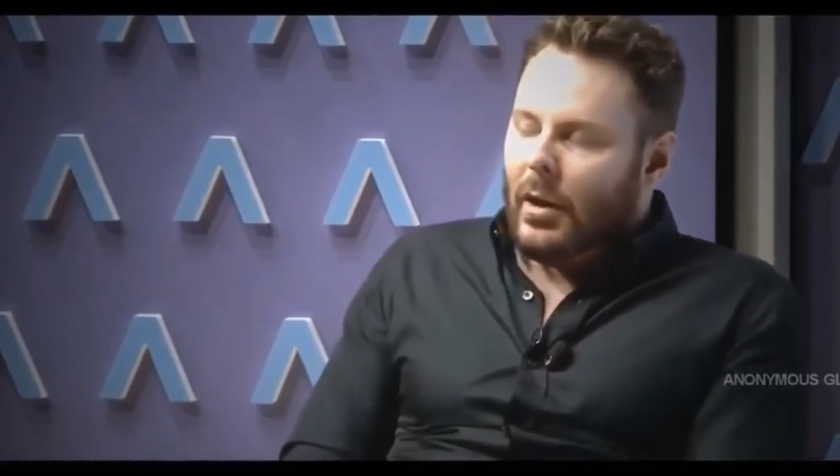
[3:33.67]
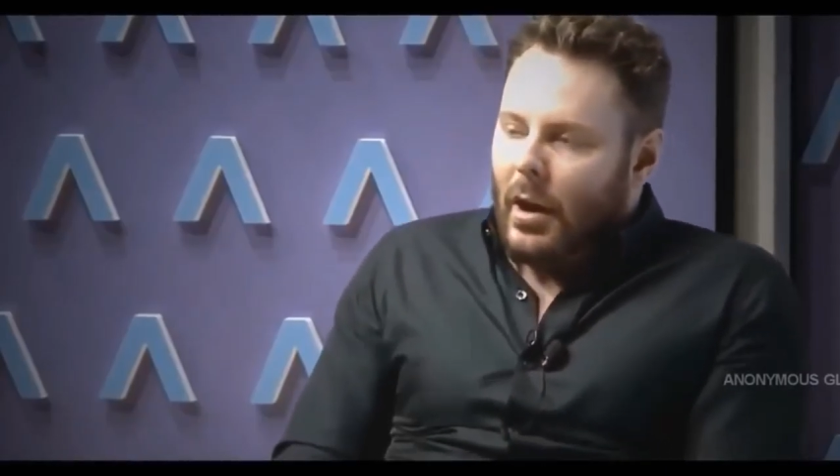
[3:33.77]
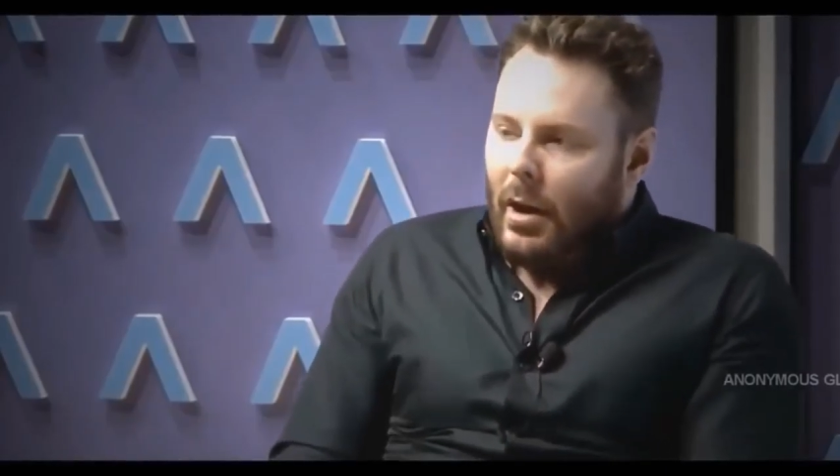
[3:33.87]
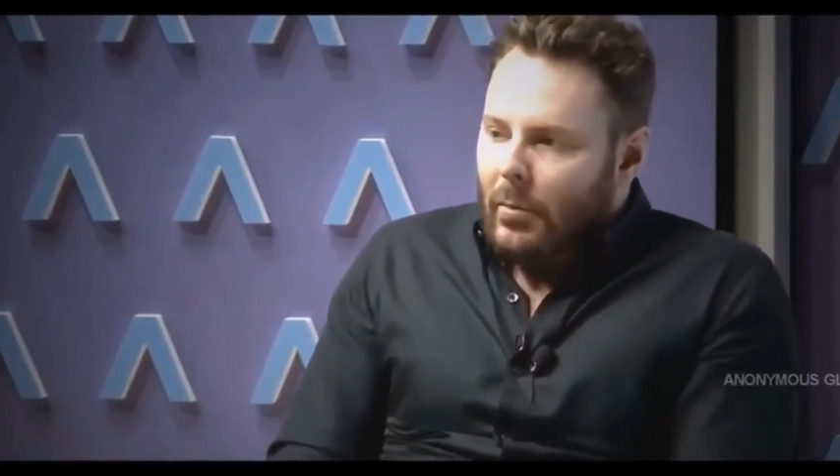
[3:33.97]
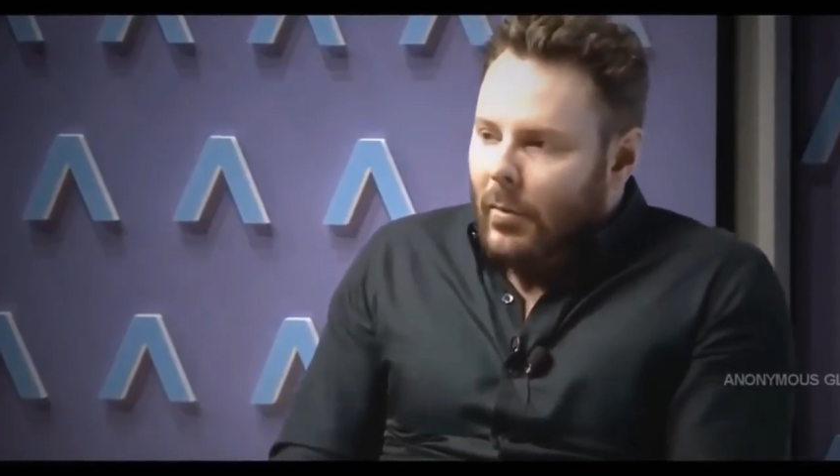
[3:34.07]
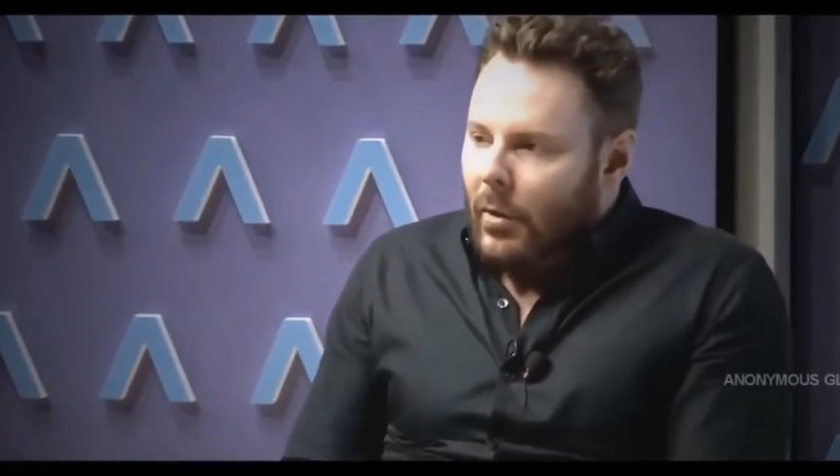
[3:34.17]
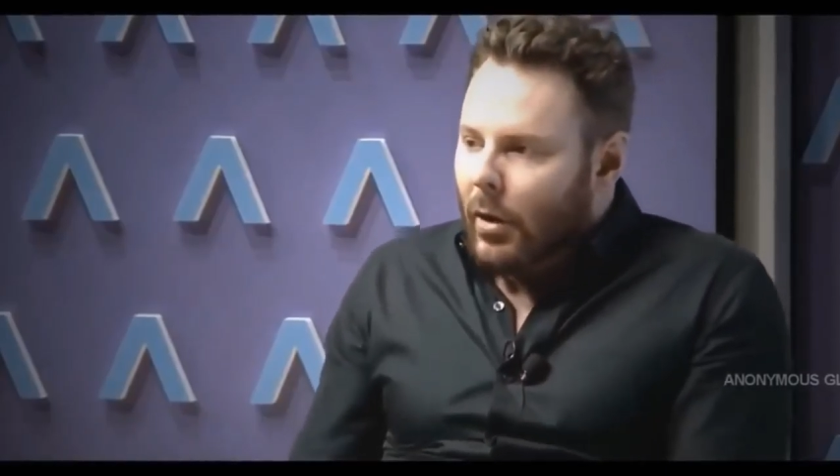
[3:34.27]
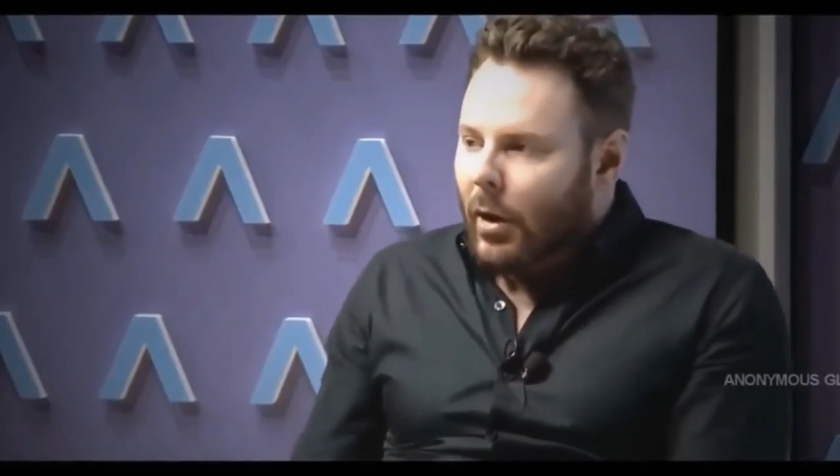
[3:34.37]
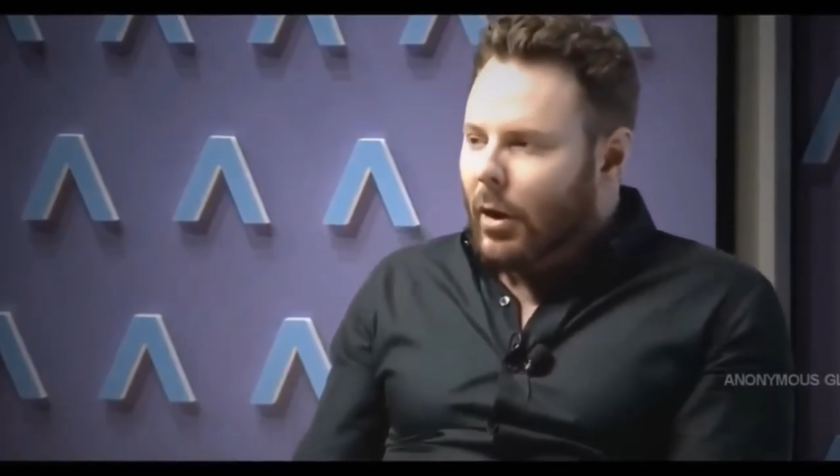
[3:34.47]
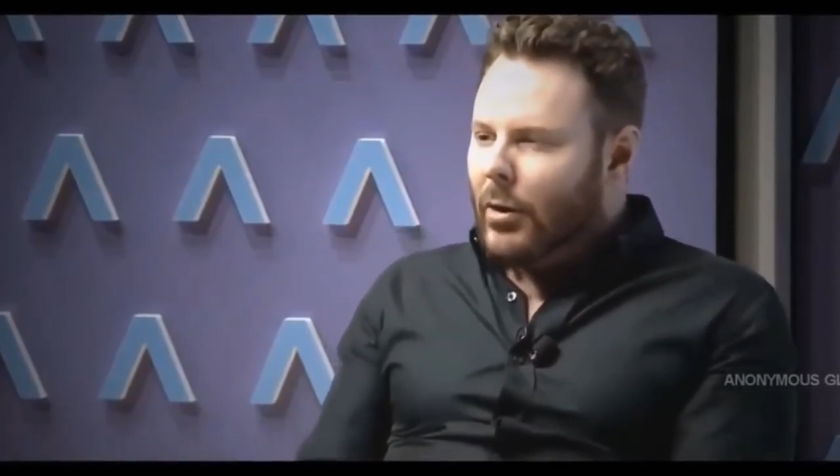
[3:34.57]

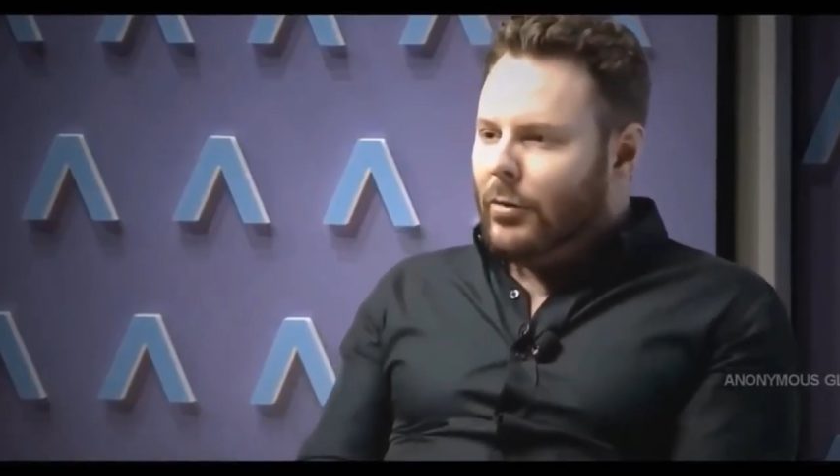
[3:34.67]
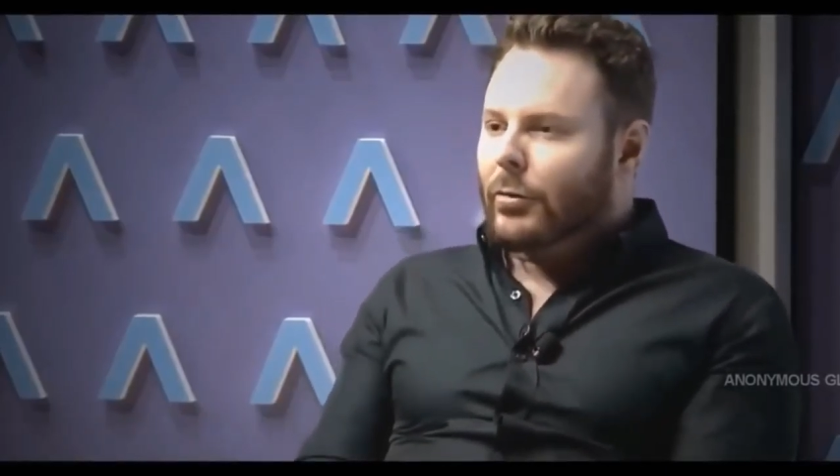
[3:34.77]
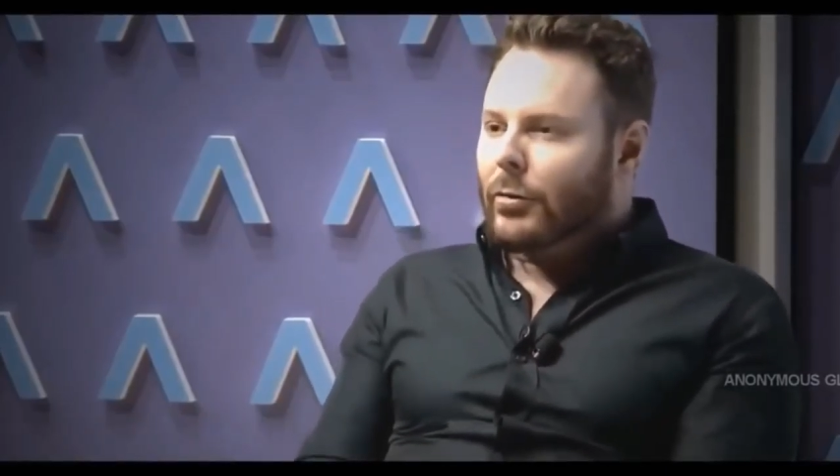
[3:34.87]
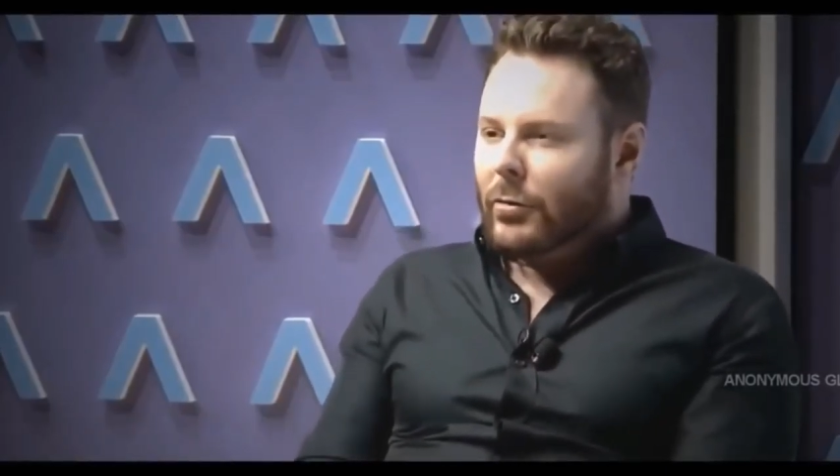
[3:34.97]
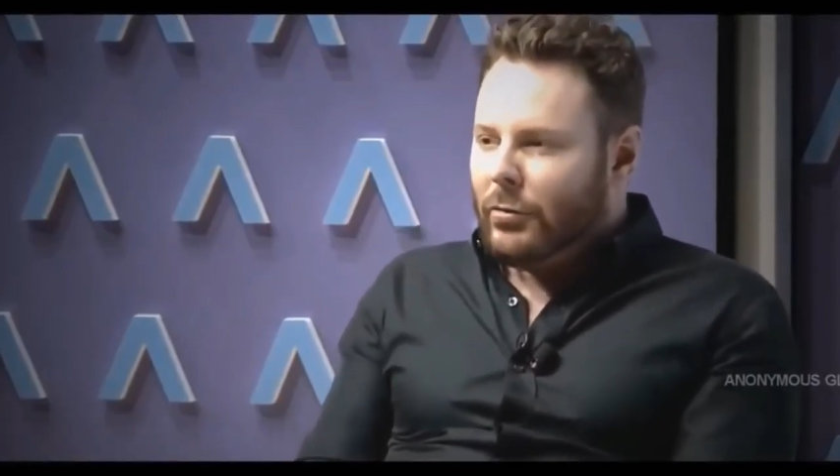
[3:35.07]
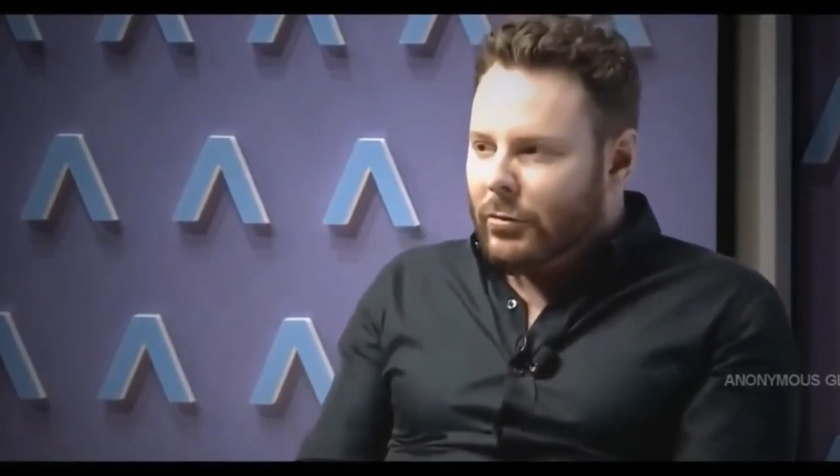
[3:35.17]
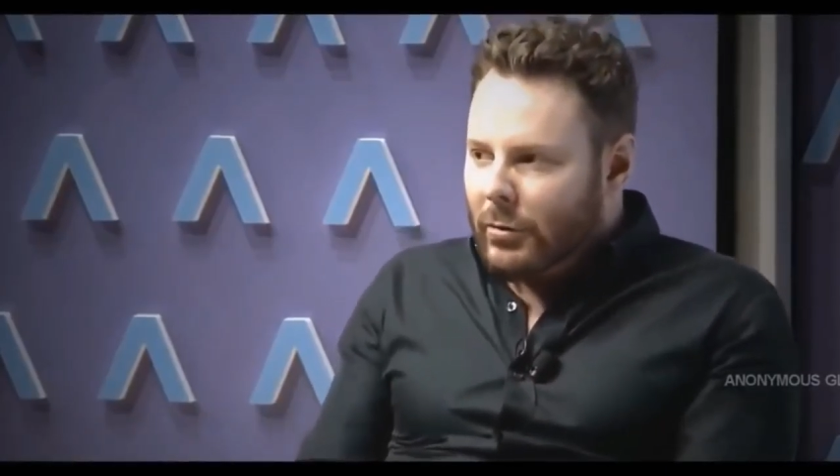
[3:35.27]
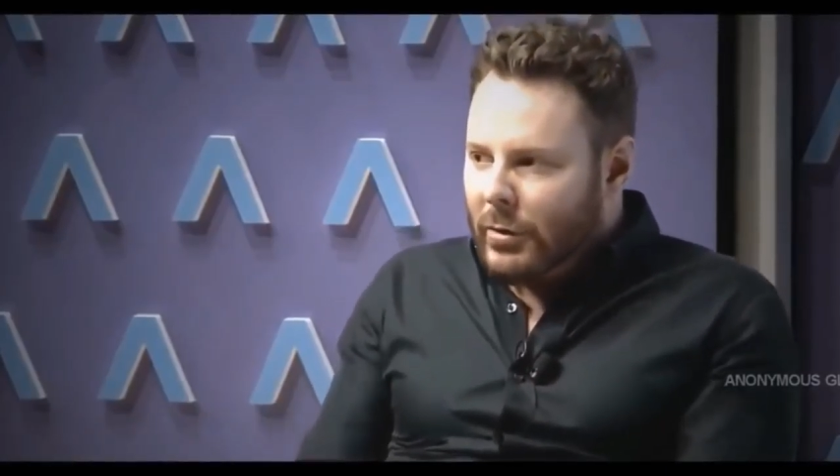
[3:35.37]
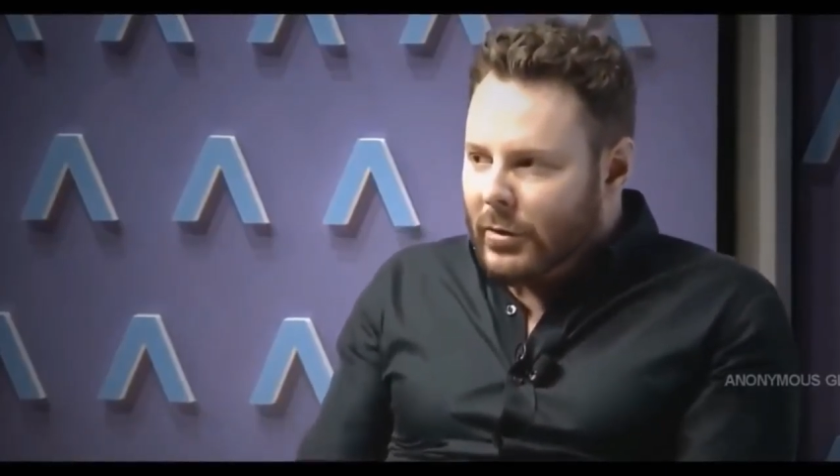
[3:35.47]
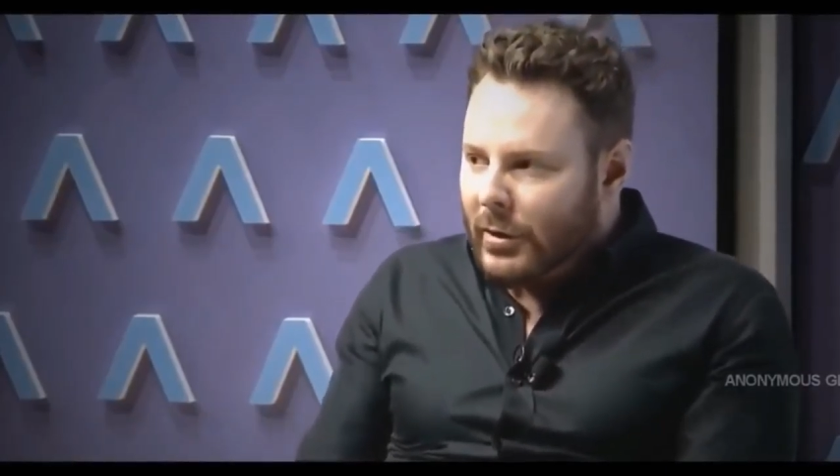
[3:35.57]

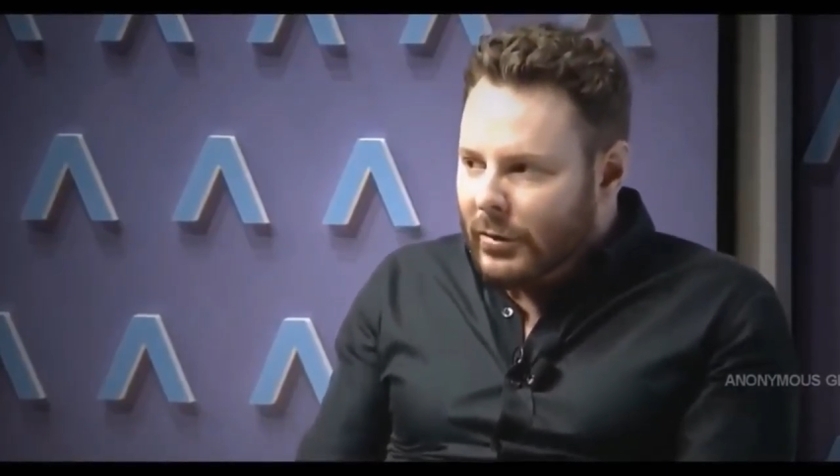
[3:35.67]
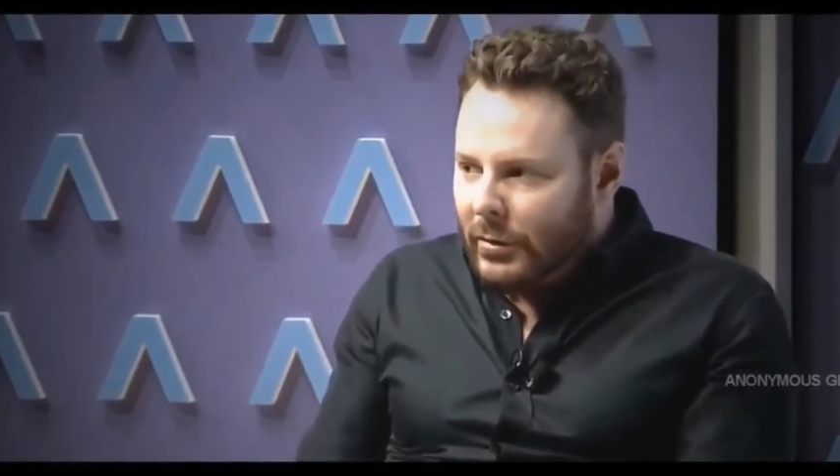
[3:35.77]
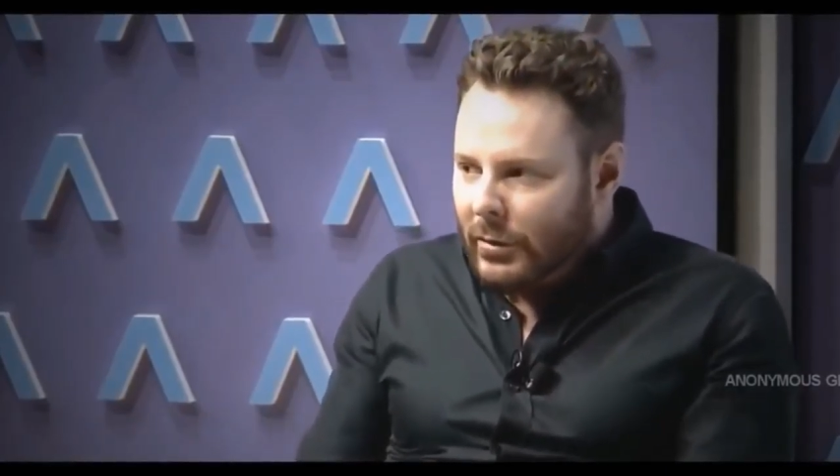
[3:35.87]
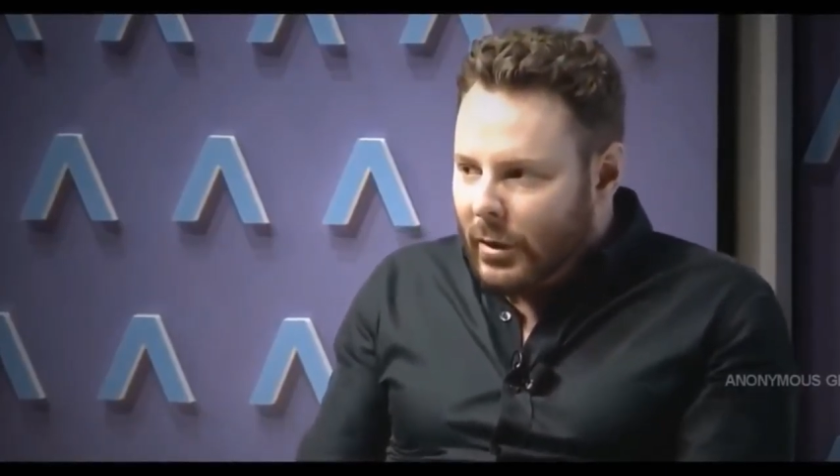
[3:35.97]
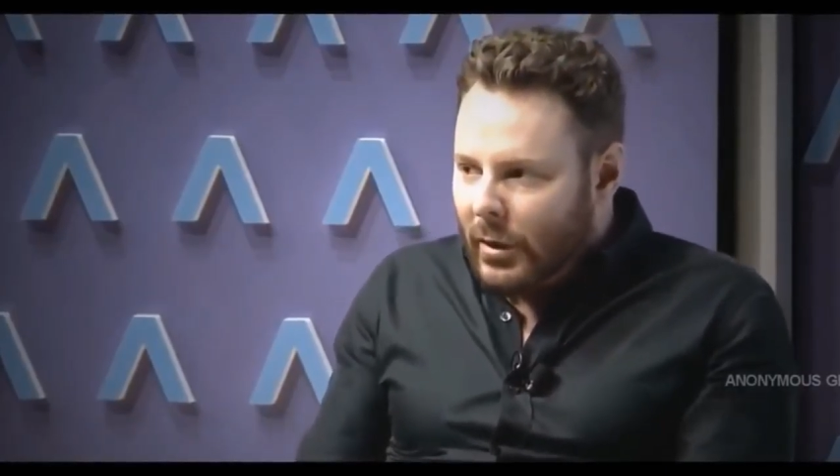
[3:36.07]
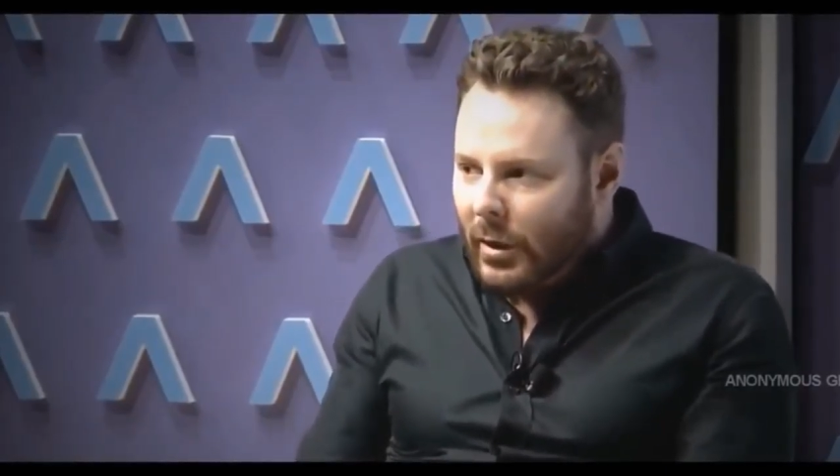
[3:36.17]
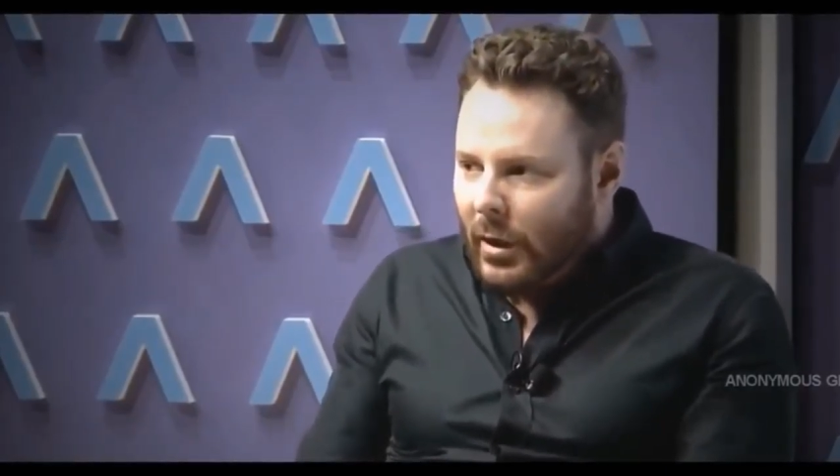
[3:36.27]
understood this